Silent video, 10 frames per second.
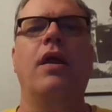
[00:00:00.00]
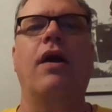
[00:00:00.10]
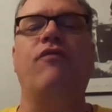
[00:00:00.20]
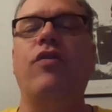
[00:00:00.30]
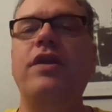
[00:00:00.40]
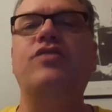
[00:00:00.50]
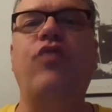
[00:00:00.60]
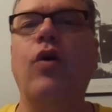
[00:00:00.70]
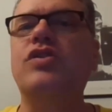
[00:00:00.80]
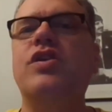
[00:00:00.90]
Now, for these
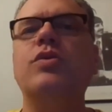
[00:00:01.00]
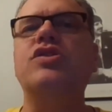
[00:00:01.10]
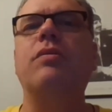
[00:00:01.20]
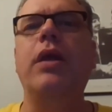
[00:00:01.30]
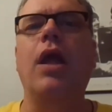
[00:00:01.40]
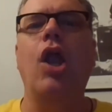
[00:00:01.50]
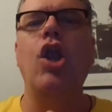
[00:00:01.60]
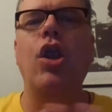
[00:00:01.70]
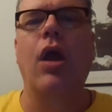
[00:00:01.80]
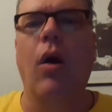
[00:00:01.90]
folks, there was to be
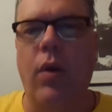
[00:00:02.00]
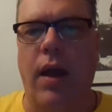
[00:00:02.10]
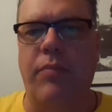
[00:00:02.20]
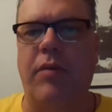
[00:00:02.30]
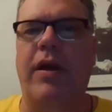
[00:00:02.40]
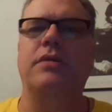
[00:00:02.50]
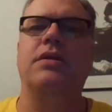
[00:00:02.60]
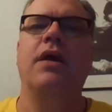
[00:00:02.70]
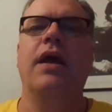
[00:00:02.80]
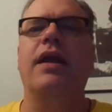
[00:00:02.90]
no compromise.